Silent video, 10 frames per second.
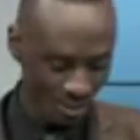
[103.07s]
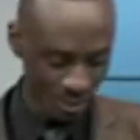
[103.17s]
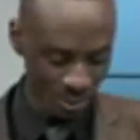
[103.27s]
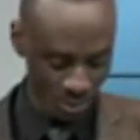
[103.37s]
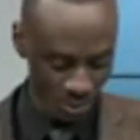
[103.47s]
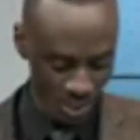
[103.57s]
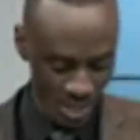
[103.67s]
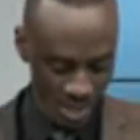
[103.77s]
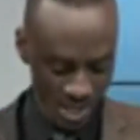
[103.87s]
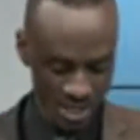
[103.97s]
also
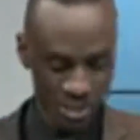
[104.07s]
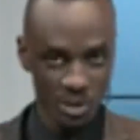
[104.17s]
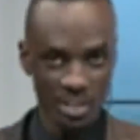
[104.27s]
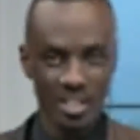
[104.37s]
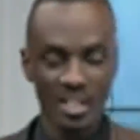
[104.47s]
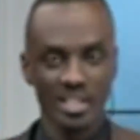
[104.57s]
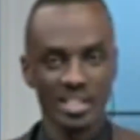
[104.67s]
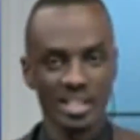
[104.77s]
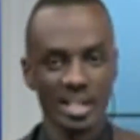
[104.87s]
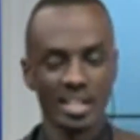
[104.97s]
joining
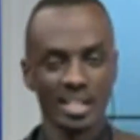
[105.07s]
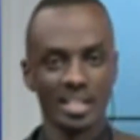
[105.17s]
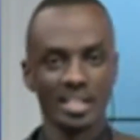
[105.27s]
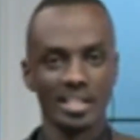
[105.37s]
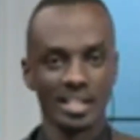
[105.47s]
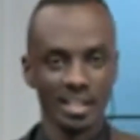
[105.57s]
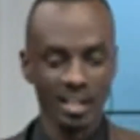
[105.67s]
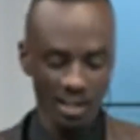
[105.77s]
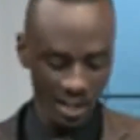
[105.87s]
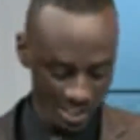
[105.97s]
us,
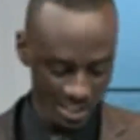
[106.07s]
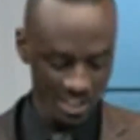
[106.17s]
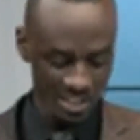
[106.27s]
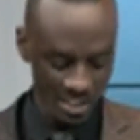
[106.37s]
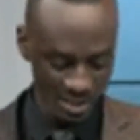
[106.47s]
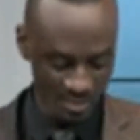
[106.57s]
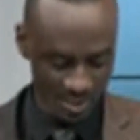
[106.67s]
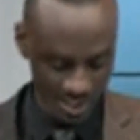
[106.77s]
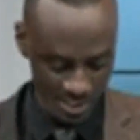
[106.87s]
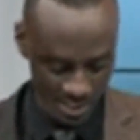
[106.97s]
the agency, if
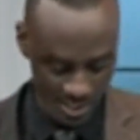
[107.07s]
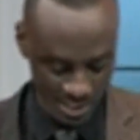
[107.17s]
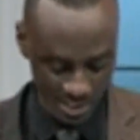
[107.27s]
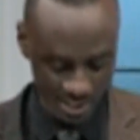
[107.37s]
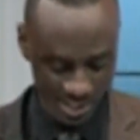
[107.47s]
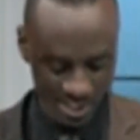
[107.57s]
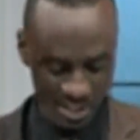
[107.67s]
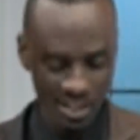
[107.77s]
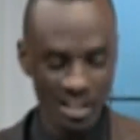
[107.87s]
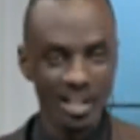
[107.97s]
I can say
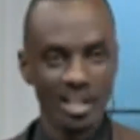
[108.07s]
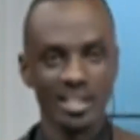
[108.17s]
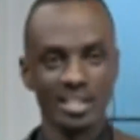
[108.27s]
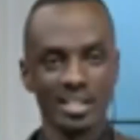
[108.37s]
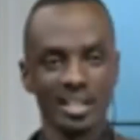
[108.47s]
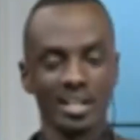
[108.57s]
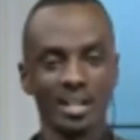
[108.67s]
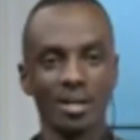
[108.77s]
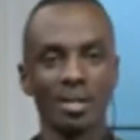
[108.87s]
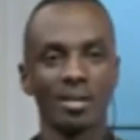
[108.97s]
that, is
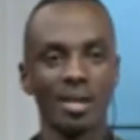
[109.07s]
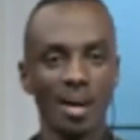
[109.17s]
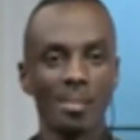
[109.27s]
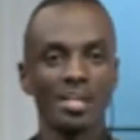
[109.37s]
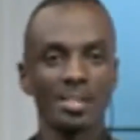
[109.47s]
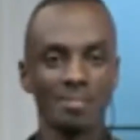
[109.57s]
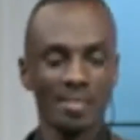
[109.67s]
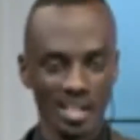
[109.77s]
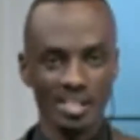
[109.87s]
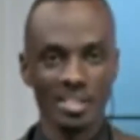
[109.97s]
among the
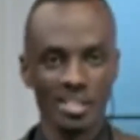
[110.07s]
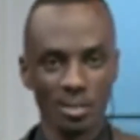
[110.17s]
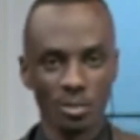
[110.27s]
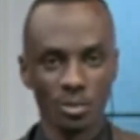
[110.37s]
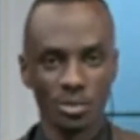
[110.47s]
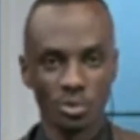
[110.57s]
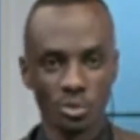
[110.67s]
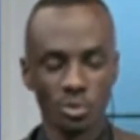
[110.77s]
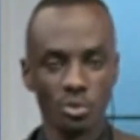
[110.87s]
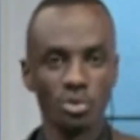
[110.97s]
first that got to
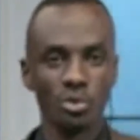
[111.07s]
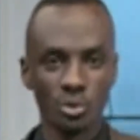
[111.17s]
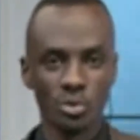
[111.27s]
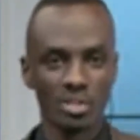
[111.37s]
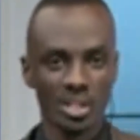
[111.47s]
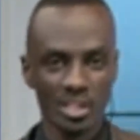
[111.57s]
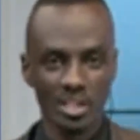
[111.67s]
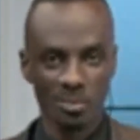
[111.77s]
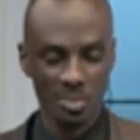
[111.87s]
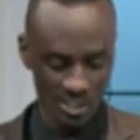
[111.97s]
use the
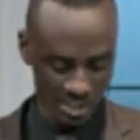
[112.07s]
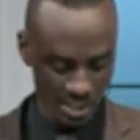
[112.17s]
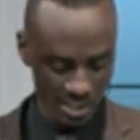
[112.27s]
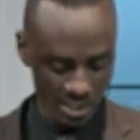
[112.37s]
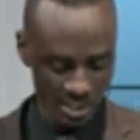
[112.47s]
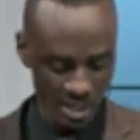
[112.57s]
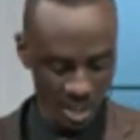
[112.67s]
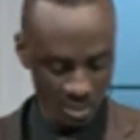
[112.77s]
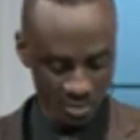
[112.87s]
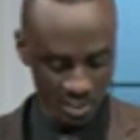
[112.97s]
space data
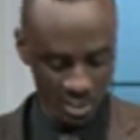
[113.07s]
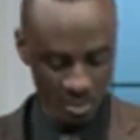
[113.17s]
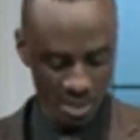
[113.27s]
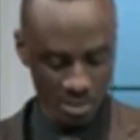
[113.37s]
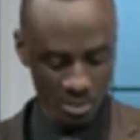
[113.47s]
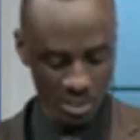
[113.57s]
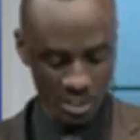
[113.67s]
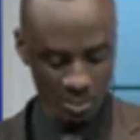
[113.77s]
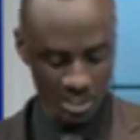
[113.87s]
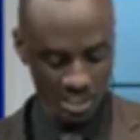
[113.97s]
provided by the Rwanda
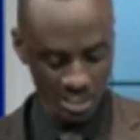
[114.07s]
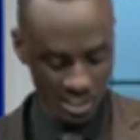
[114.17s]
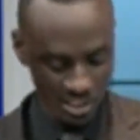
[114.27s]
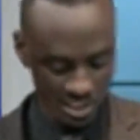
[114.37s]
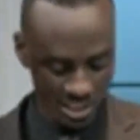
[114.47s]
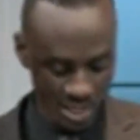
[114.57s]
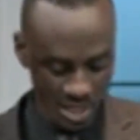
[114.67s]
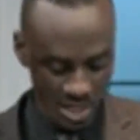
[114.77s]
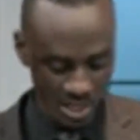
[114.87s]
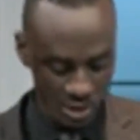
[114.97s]
Space Agency.
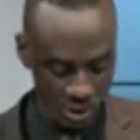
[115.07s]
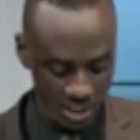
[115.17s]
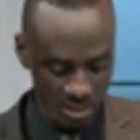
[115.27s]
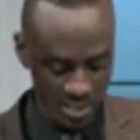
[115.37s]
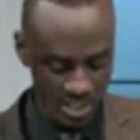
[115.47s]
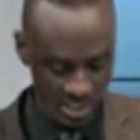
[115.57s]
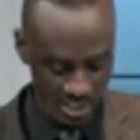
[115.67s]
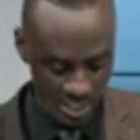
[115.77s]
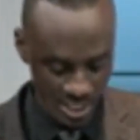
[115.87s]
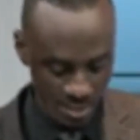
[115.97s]
Joining me
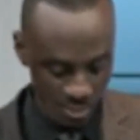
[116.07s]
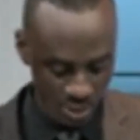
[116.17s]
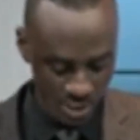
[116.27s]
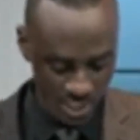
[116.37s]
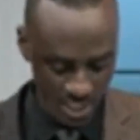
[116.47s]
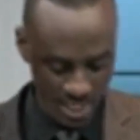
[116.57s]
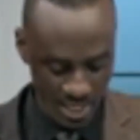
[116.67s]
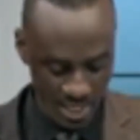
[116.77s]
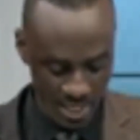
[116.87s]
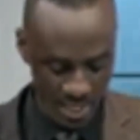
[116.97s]
is
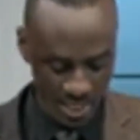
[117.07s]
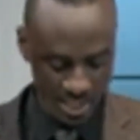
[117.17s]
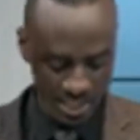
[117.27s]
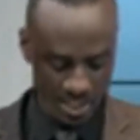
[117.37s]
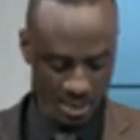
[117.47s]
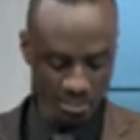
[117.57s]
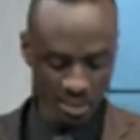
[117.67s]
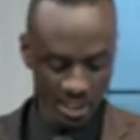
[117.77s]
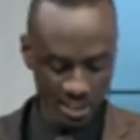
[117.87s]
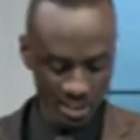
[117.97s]
Musana
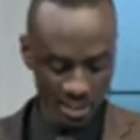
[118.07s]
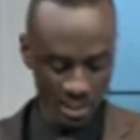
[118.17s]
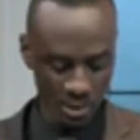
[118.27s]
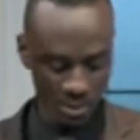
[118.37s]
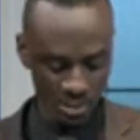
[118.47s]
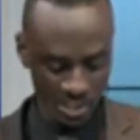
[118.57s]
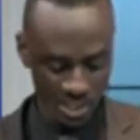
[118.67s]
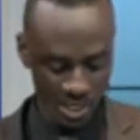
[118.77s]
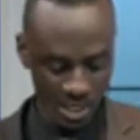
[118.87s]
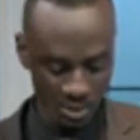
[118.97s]
Bernard, who is
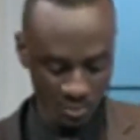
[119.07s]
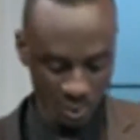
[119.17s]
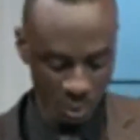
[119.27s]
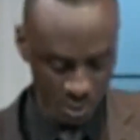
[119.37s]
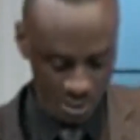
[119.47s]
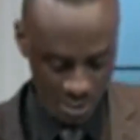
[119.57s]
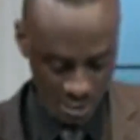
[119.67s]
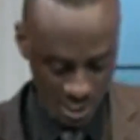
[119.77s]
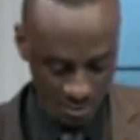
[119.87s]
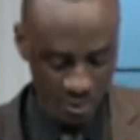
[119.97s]
the Head of Knowledge
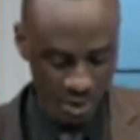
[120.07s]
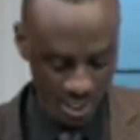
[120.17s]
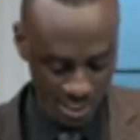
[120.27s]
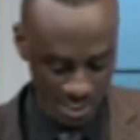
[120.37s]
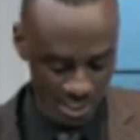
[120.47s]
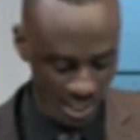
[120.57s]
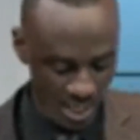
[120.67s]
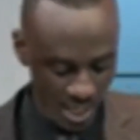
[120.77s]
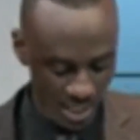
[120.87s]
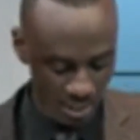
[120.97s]
and Forecasting
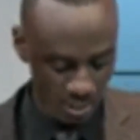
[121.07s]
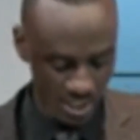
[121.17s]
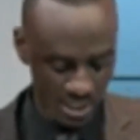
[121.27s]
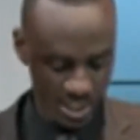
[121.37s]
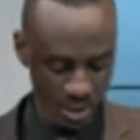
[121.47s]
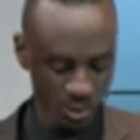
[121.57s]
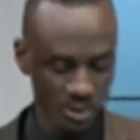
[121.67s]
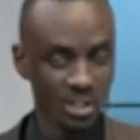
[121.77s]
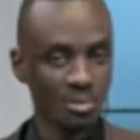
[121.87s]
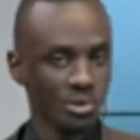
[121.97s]
at the Rwanda
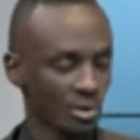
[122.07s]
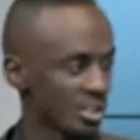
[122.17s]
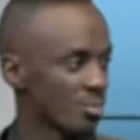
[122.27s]
Water Resources